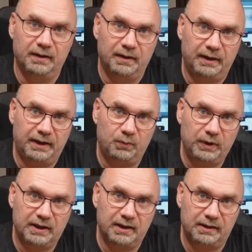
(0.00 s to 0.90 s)
And
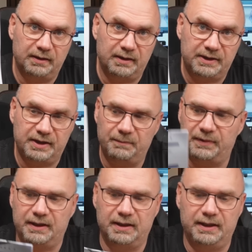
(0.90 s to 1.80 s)
we got an
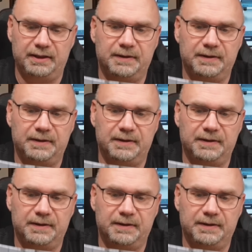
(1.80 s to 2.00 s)
assembly guide.